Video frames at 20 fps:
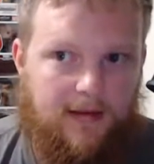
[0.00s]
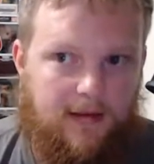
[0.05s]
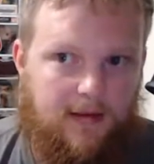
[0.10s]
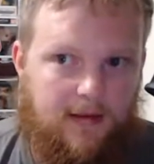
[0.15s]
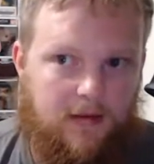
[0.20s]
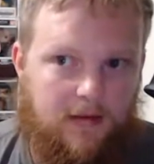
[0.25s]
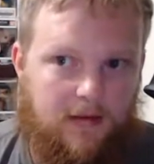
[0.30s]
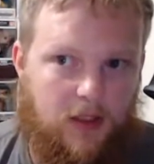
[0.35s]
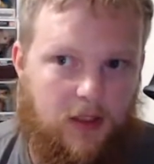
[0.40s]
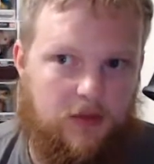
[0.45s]

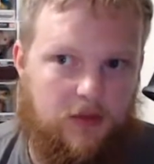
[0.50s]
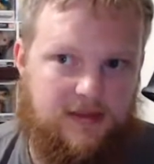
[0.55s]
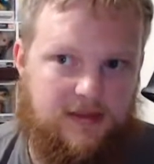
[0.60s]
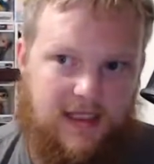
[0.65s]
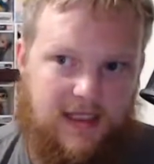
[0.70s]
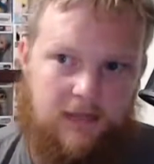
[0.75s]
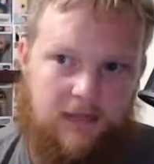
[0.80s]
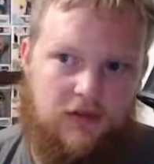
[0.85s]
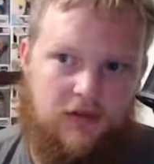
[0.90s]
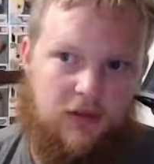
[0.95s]
Those
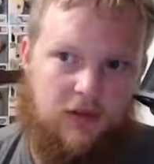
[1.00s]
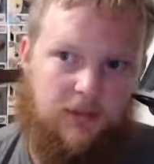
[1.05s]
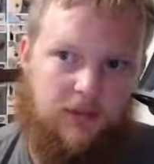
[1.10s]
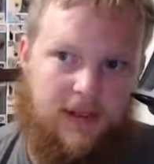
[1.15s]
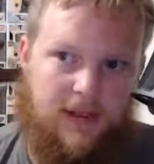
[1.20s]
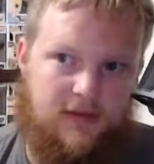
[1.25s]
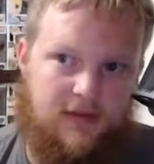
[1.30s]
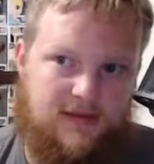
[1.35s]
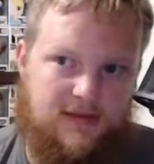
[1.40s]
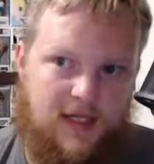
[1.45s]
games are
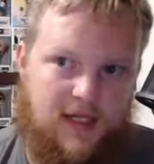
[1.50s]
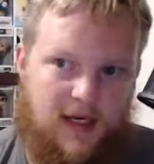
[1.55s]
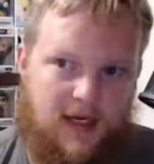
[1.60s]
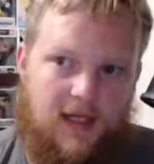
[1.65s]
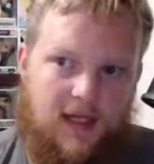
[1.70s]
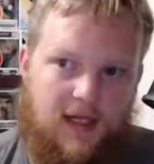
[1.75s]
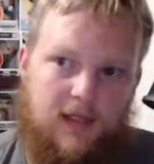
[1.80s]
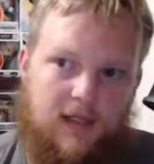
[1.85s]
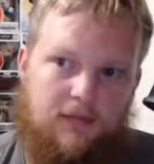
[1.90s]
about time,